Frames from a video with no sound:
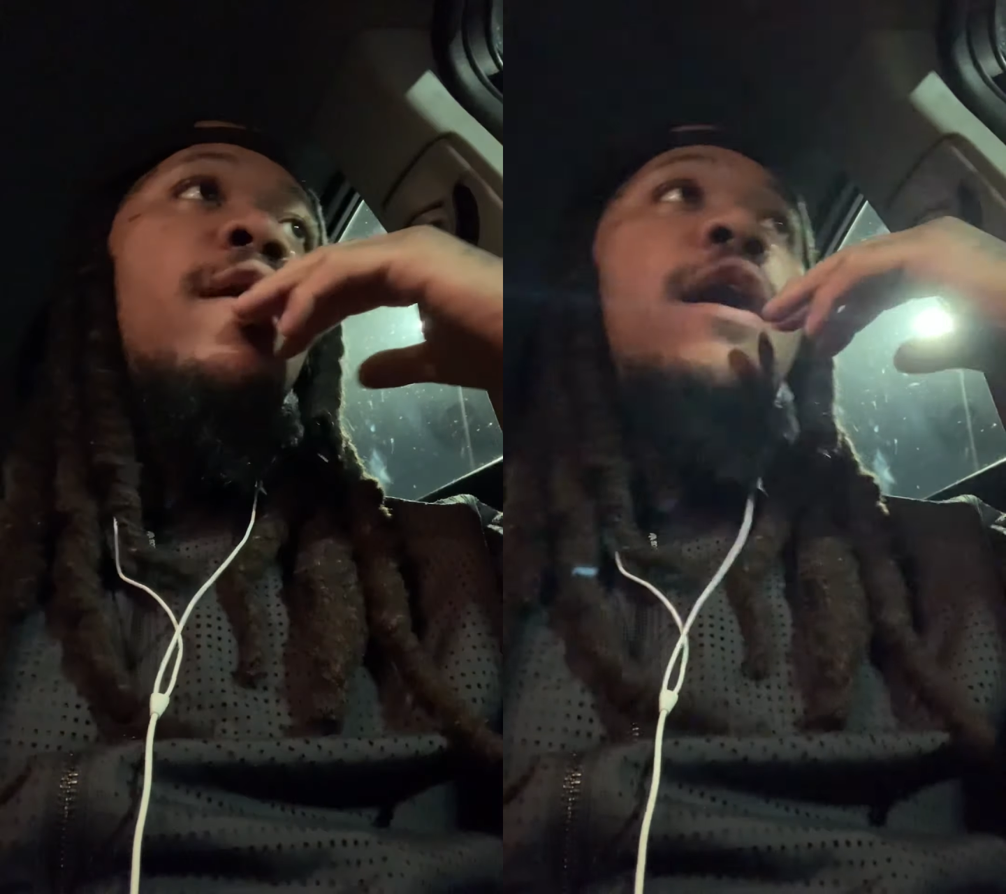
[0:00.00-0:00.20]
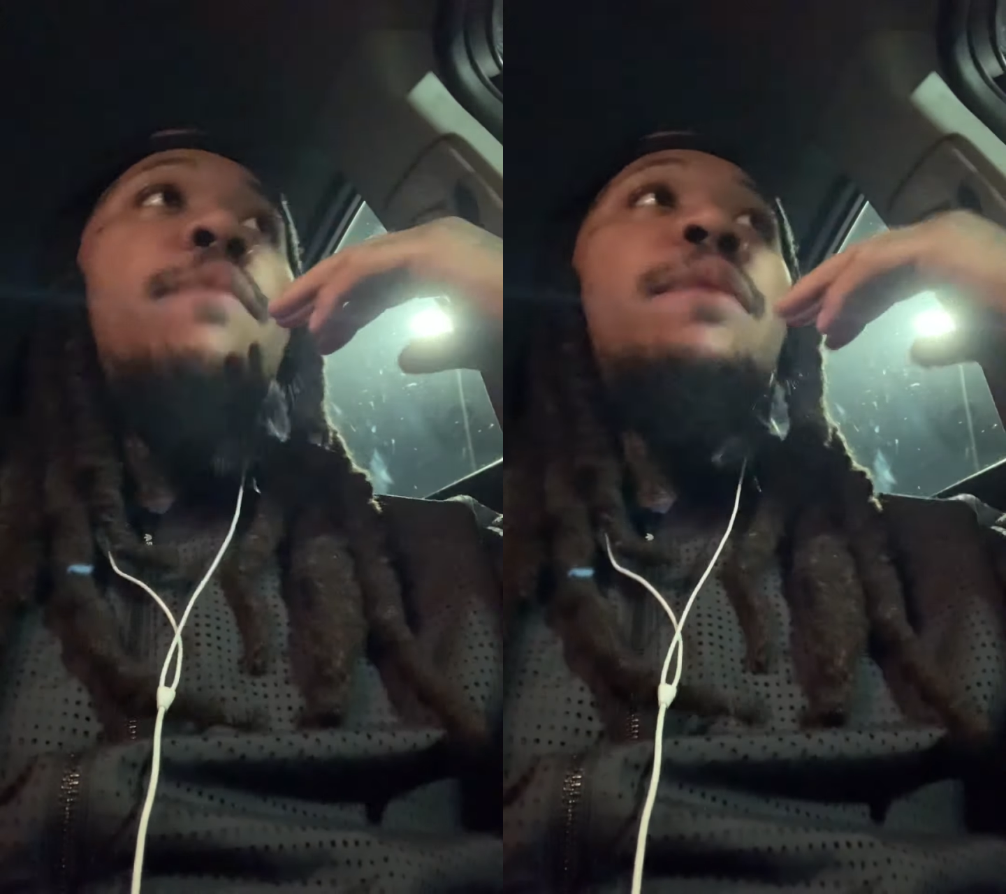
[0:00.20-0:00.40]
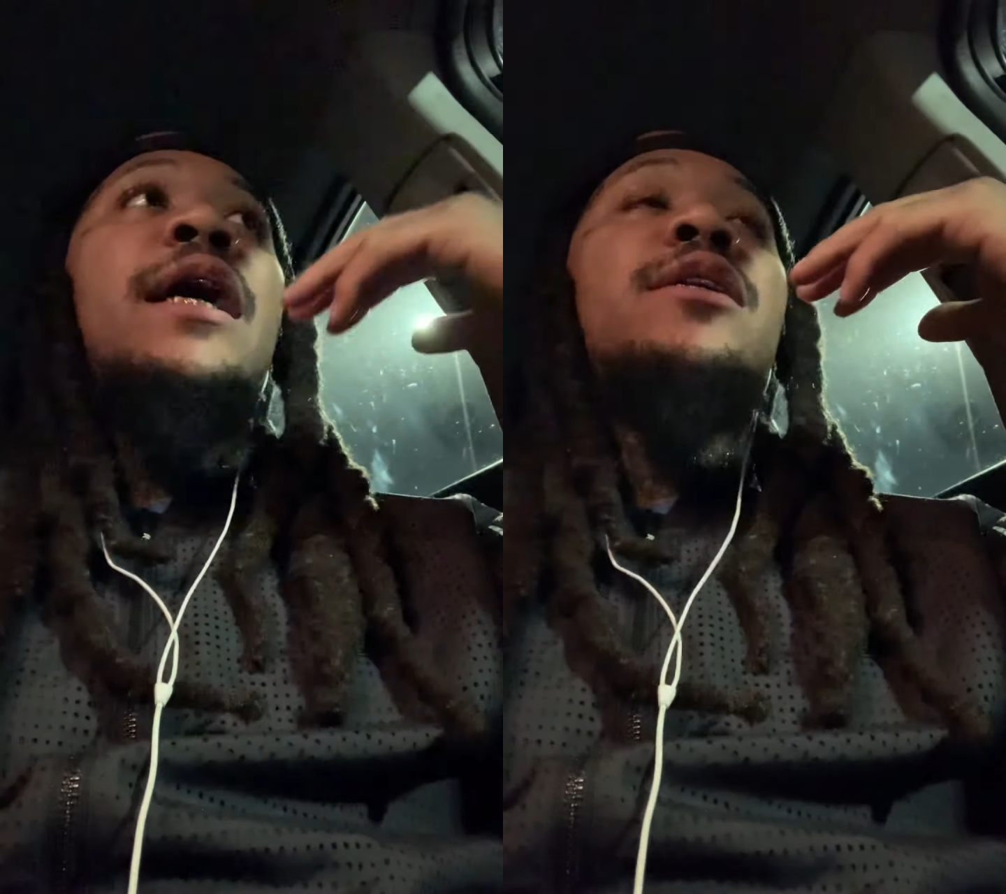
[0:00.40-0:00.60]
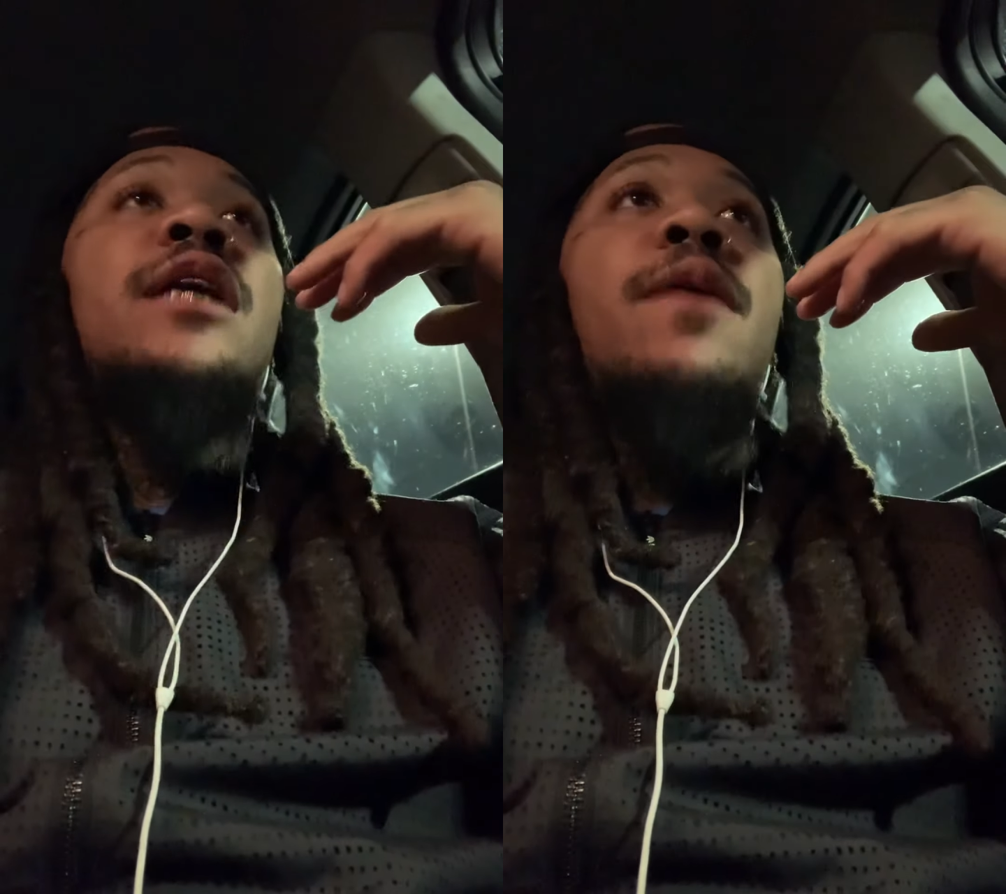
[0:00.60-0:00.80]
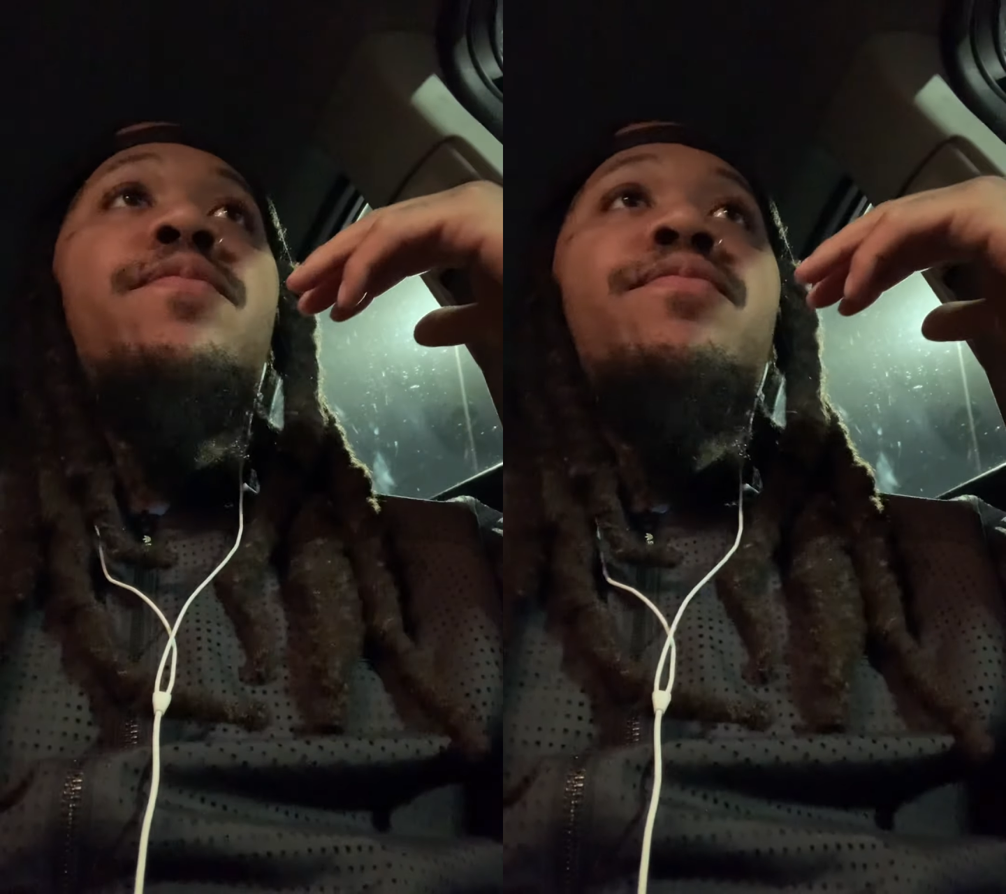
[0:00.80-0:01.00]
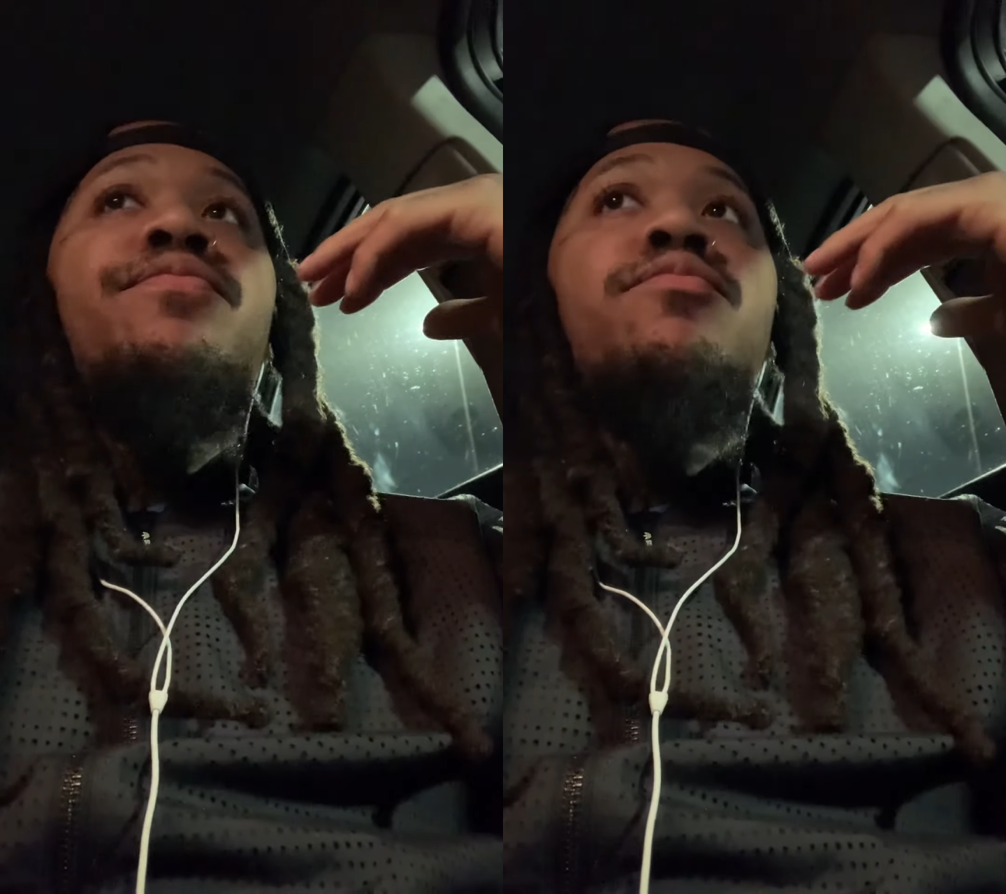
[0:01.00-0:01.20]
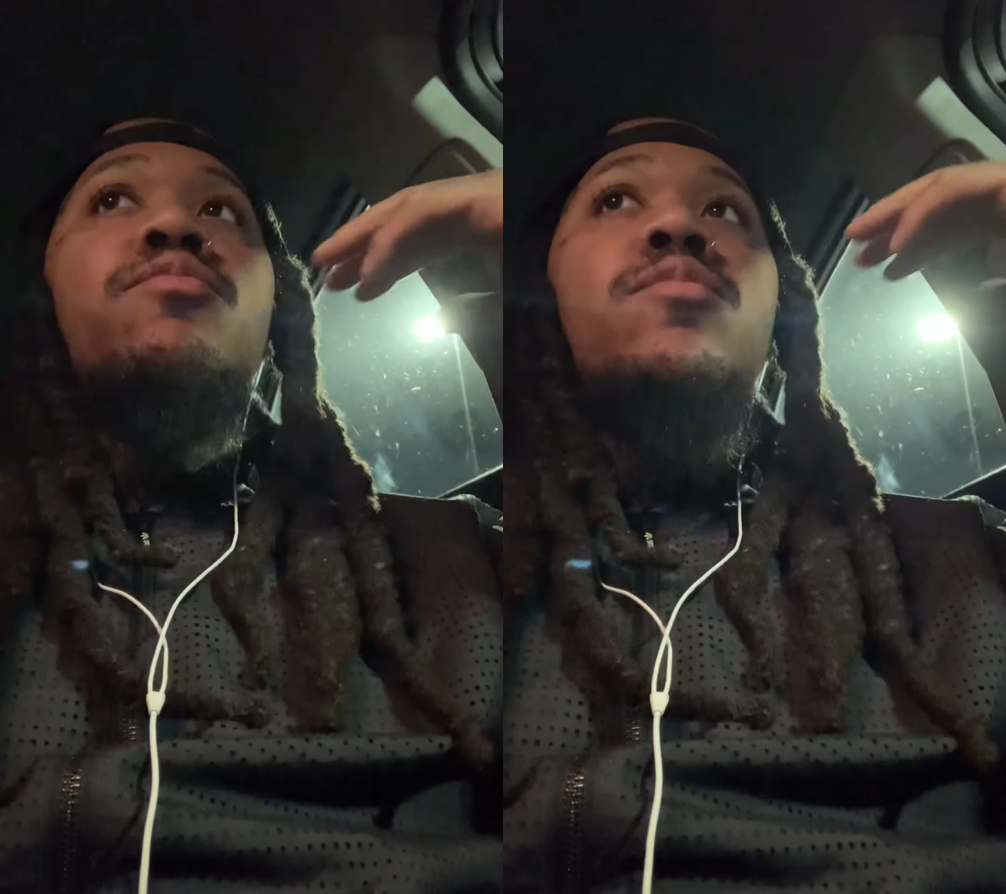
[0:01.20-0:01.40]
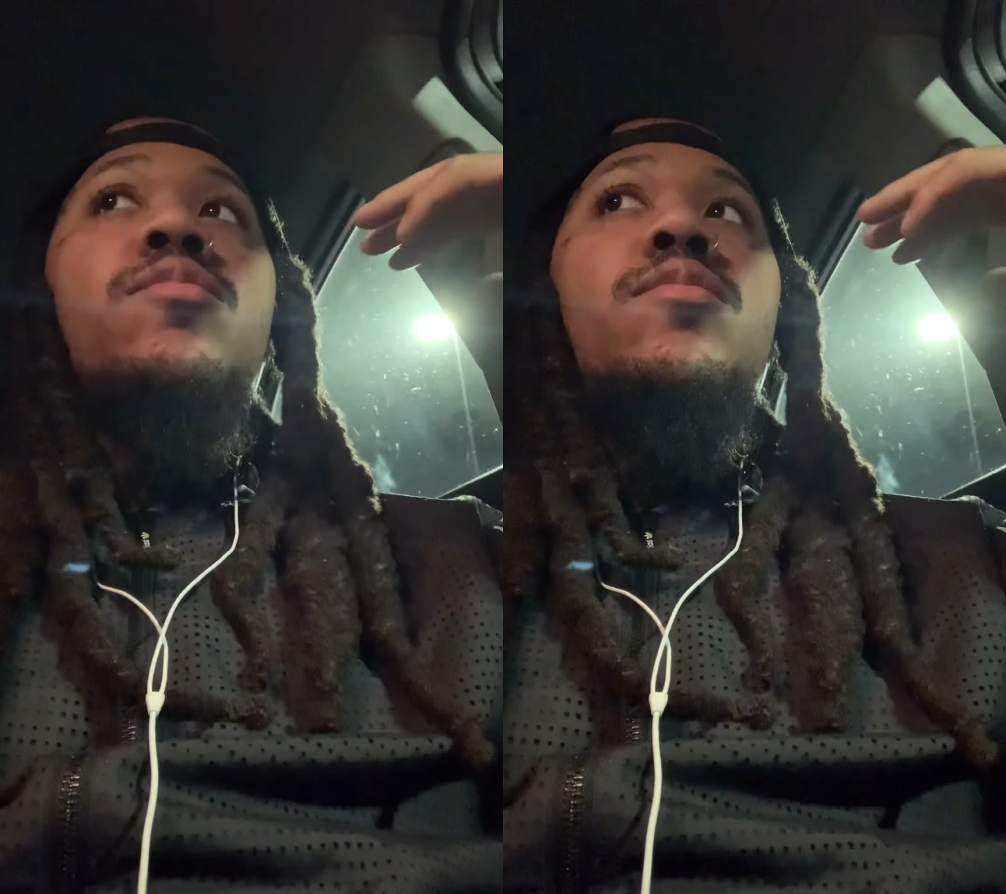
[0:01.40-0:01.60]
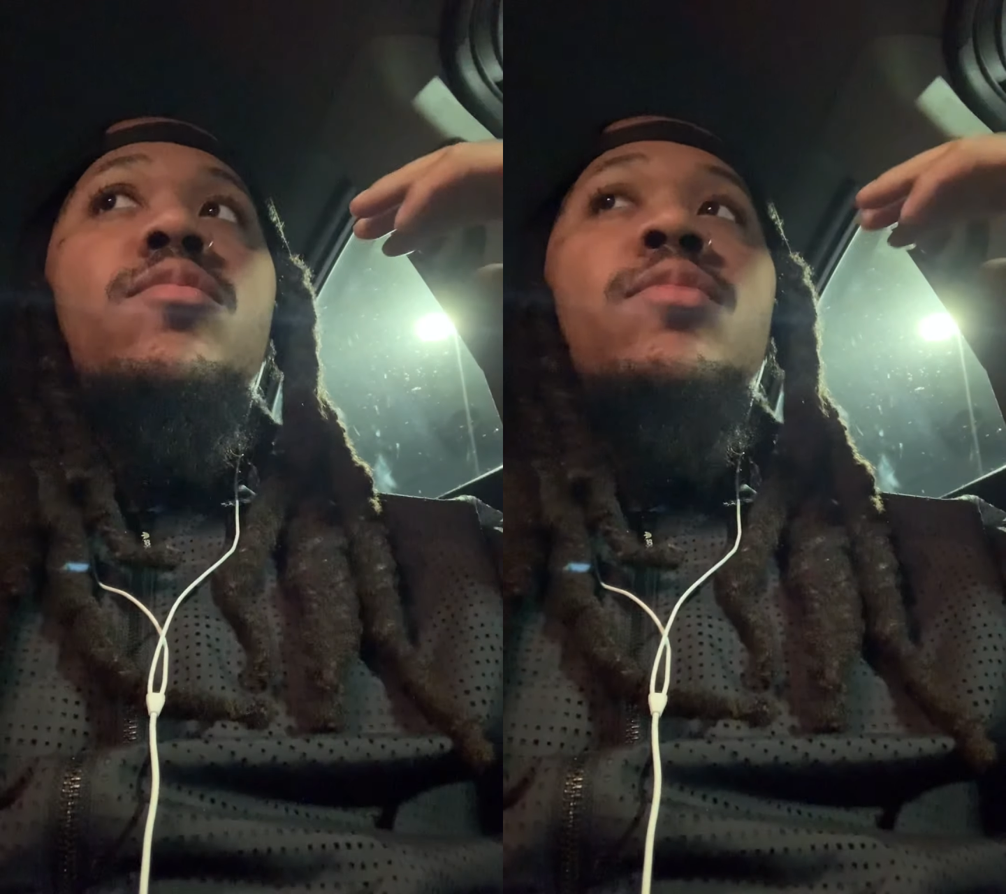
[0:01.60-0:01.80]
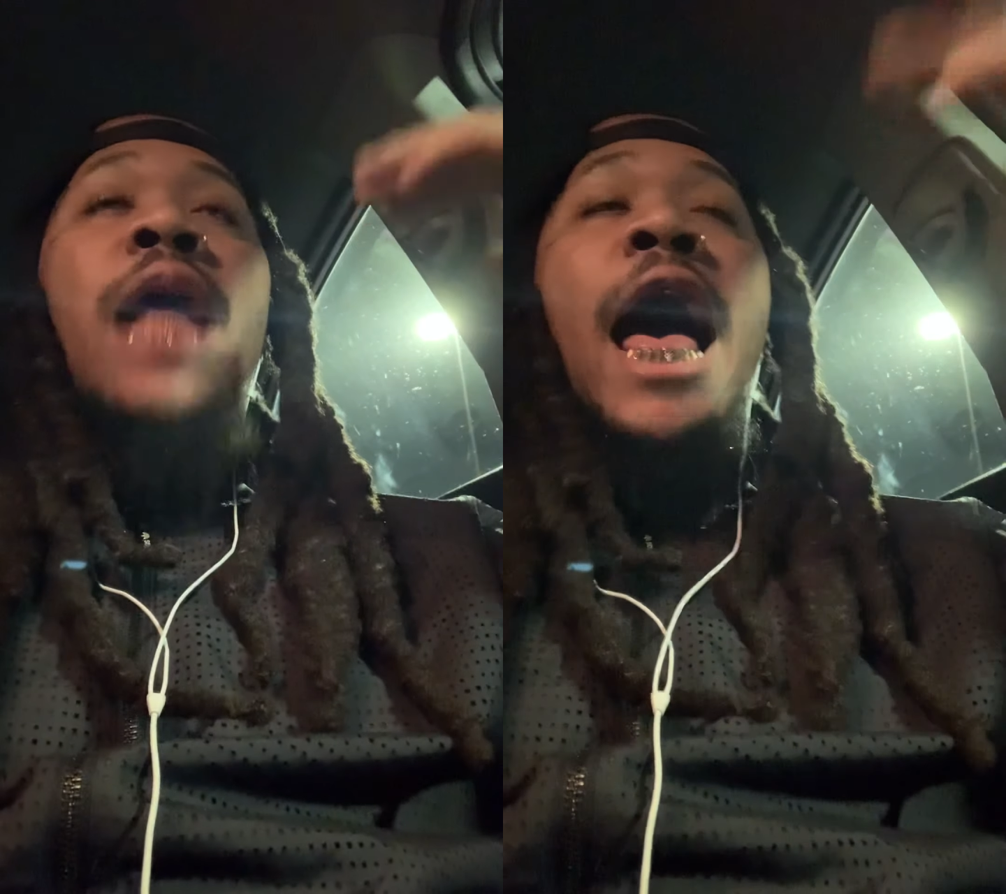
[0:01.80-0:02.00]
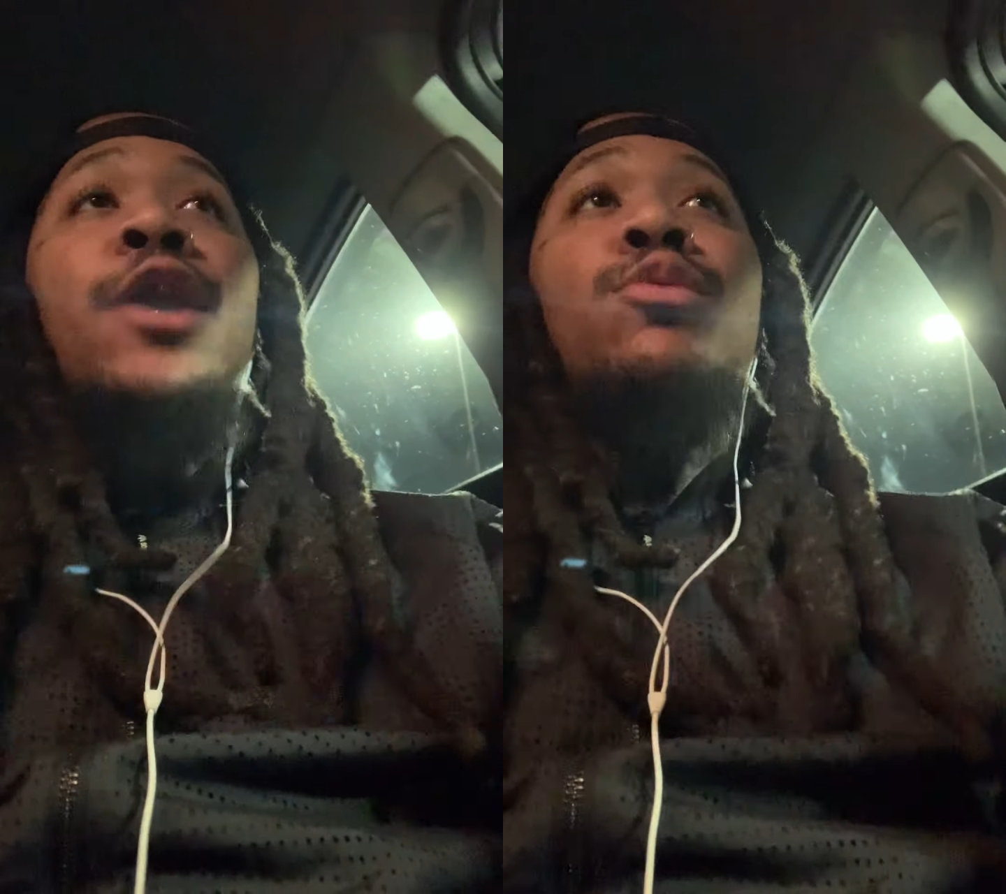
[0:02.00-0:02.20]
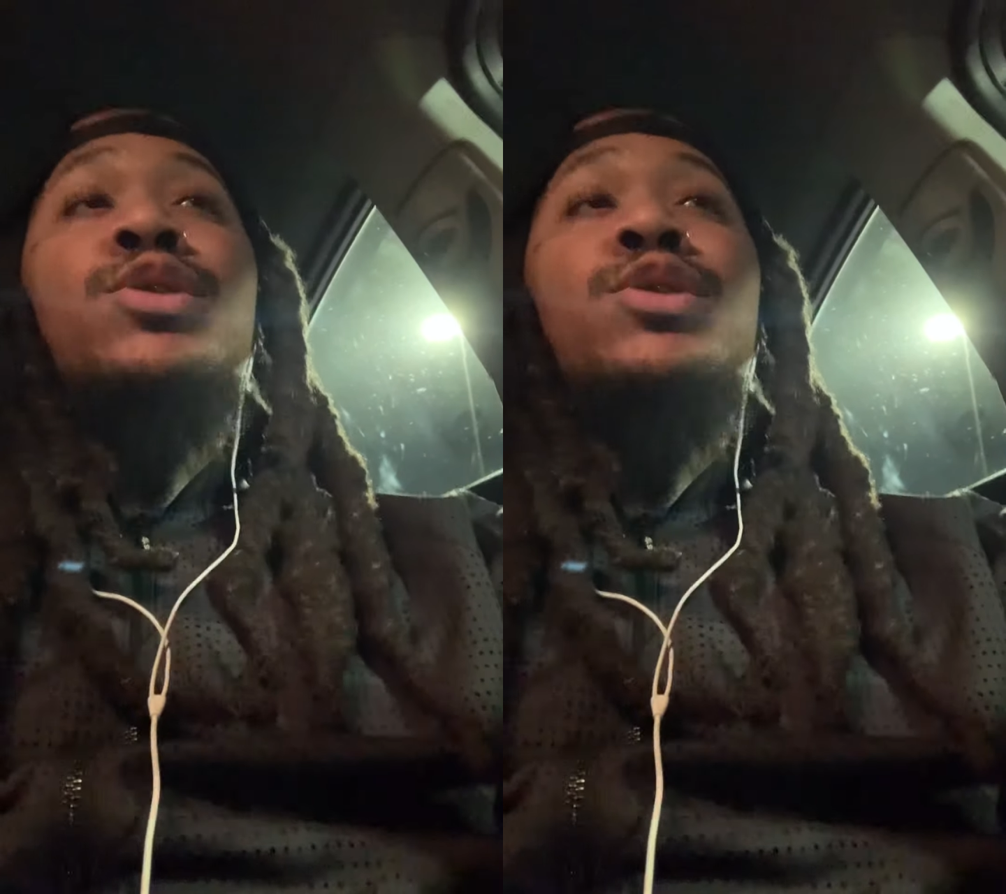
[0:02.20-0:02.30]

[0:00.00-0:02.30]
Like I said, I know